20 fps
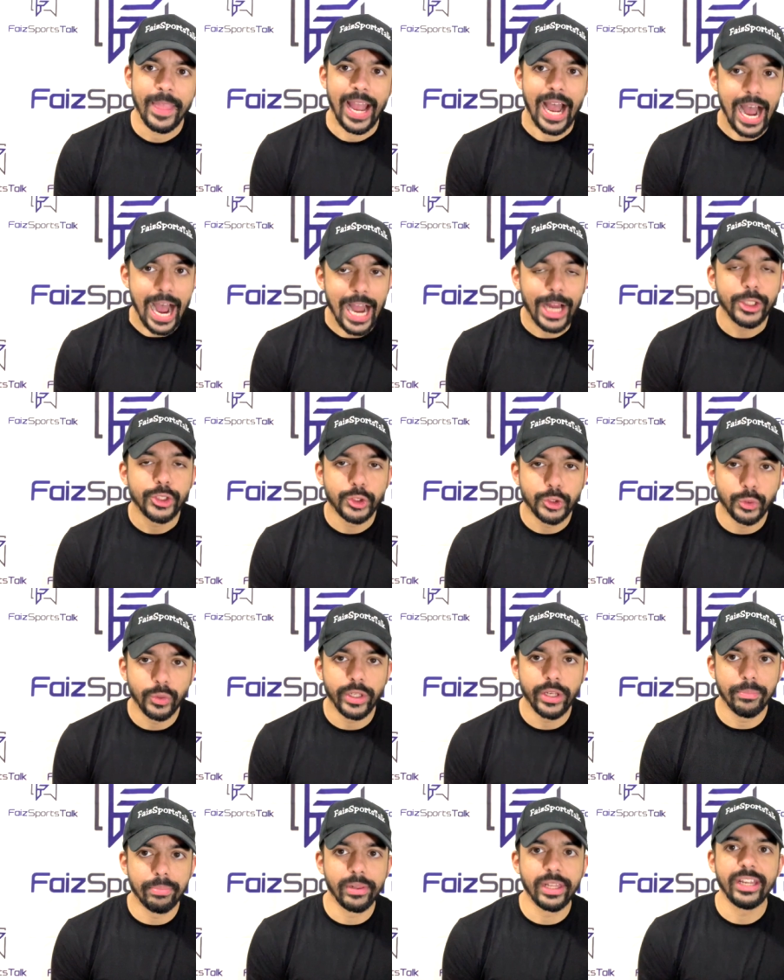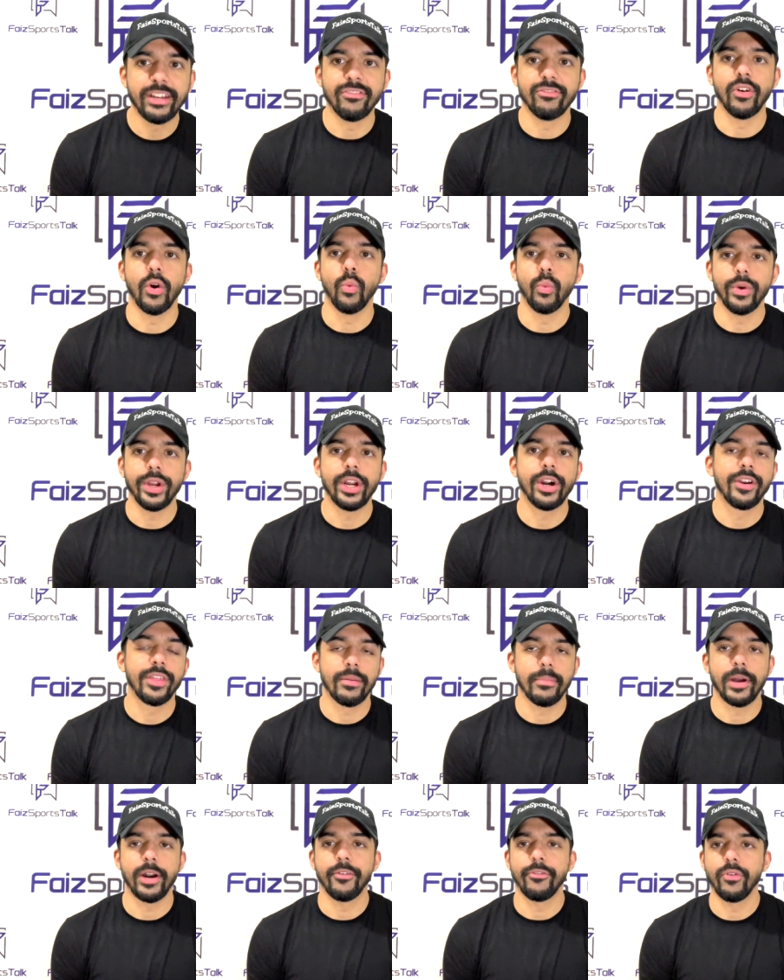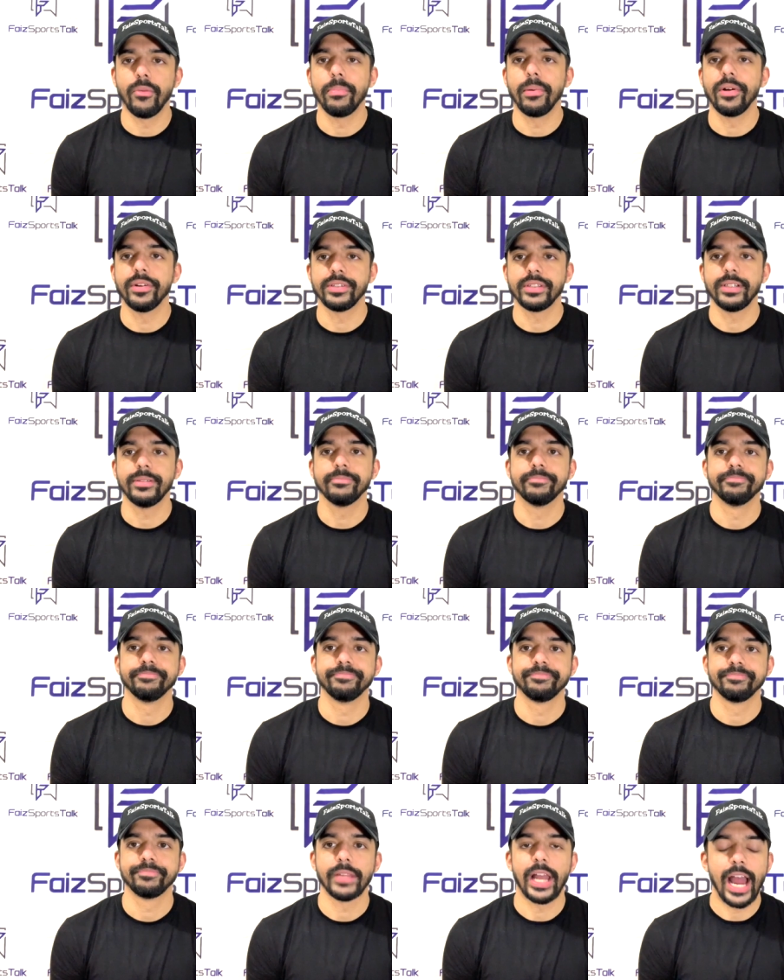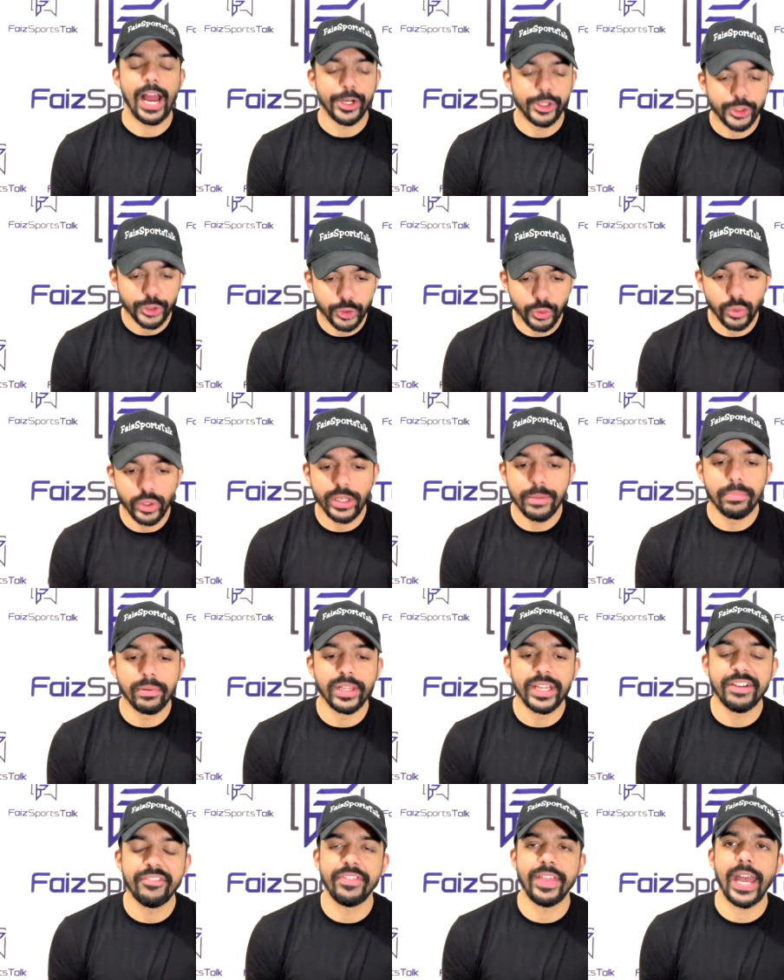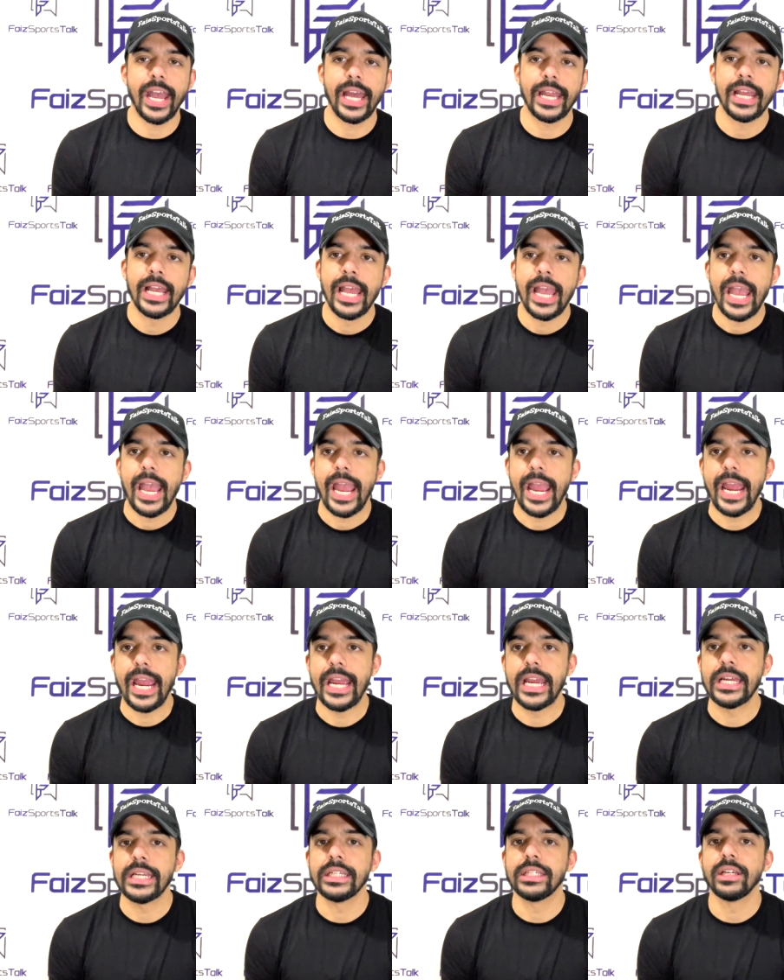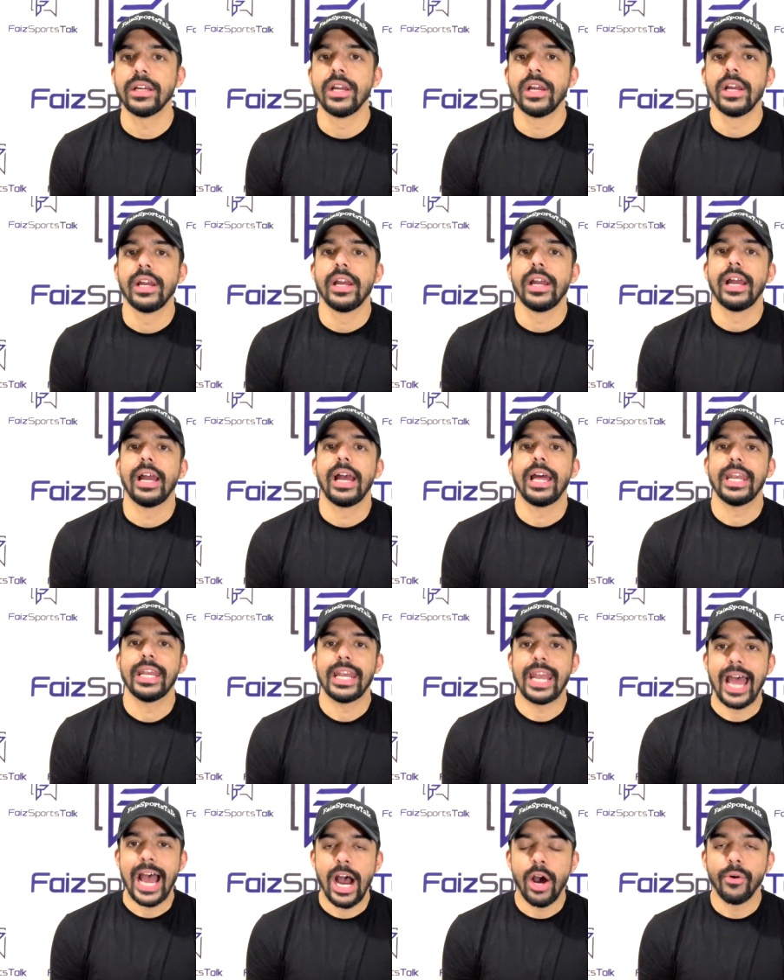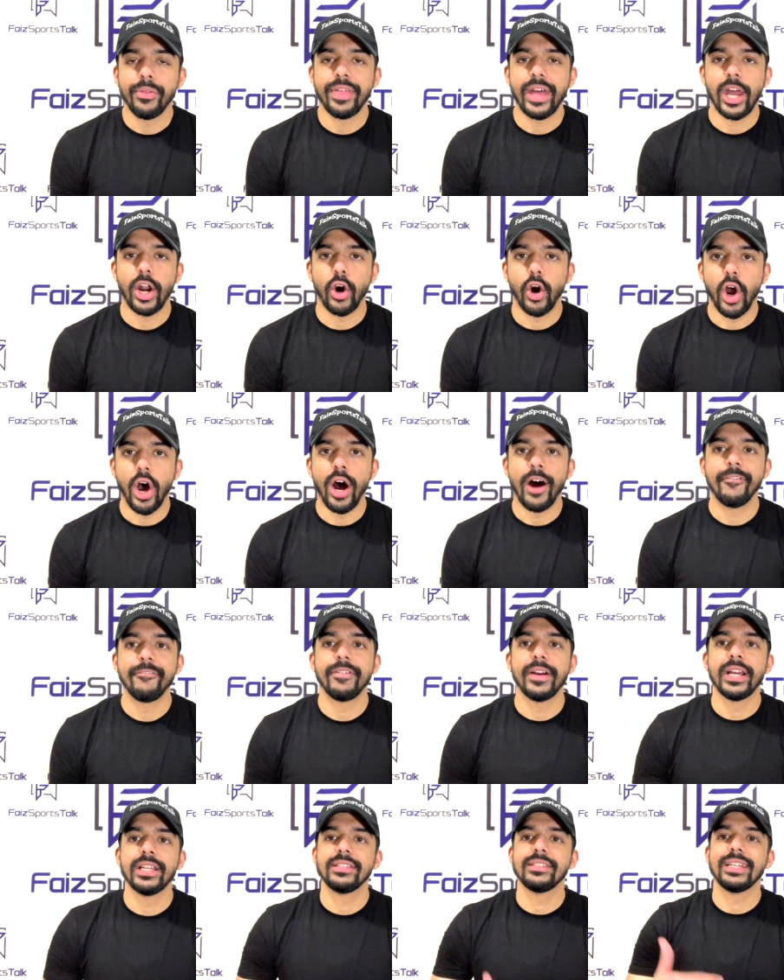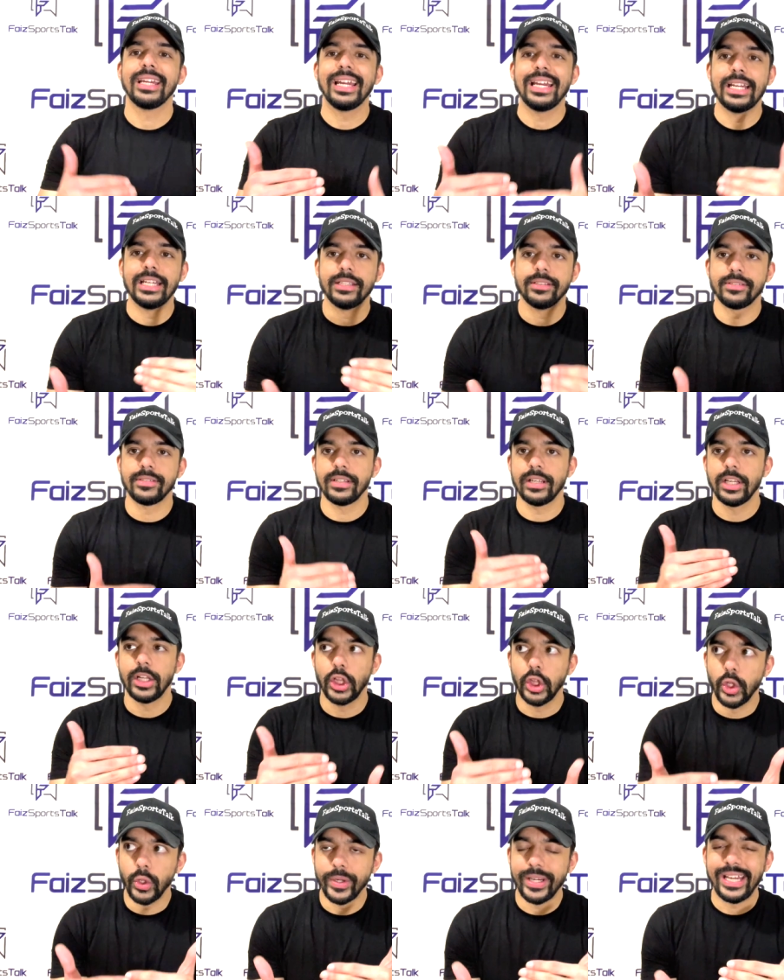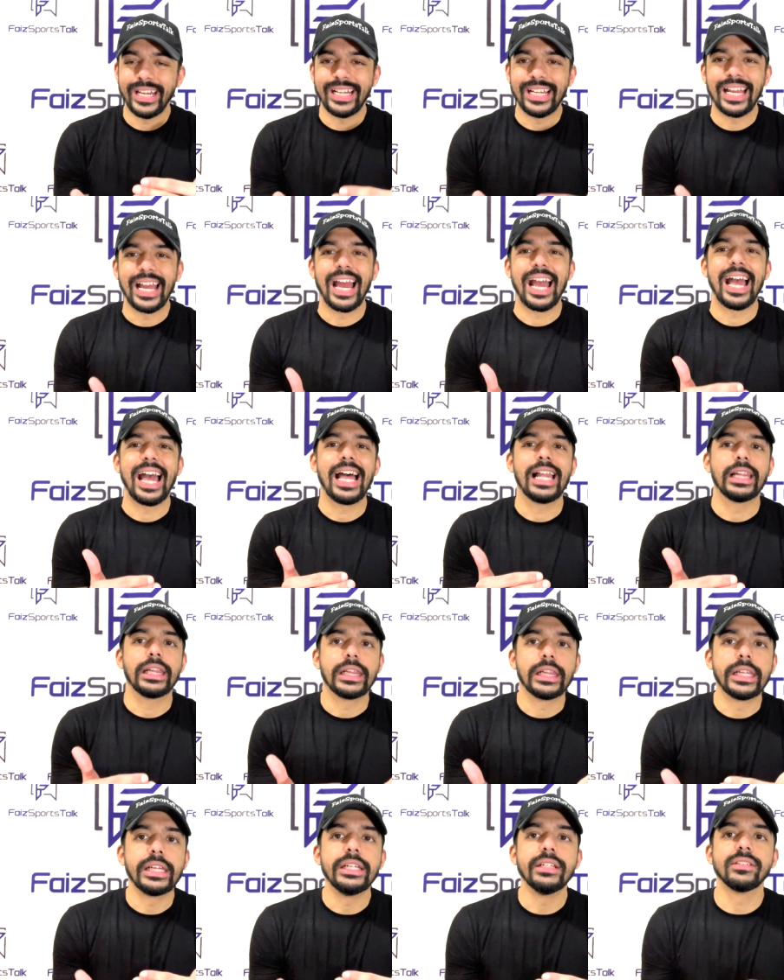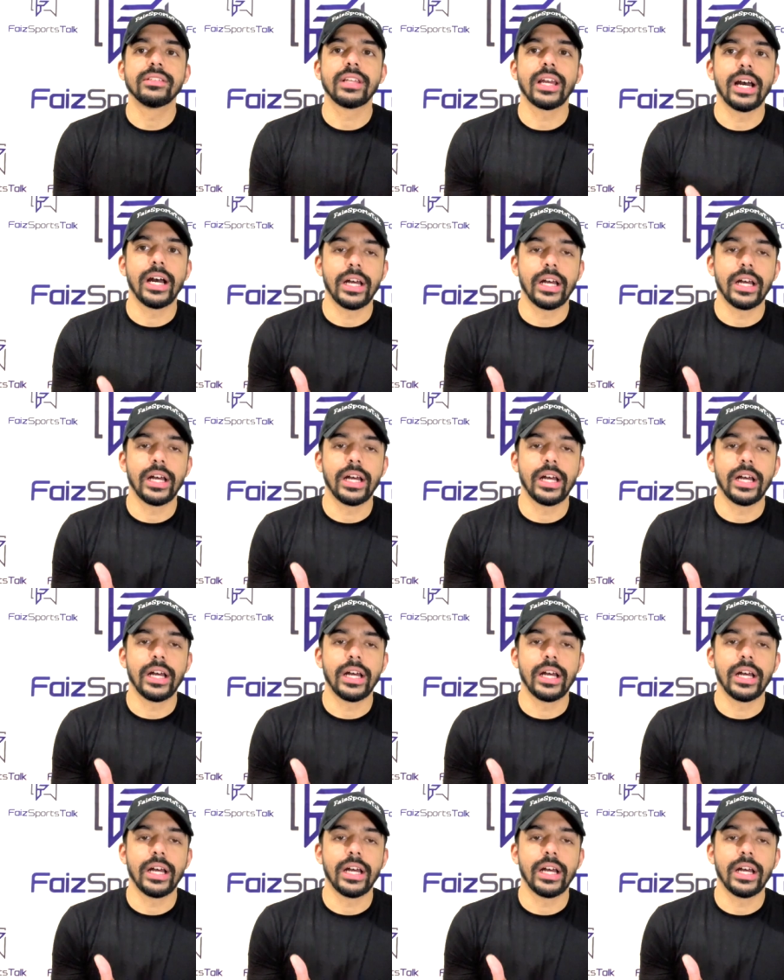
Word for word: I truly believe we are the better football team. I truly believe that. And now that our offense is looking at least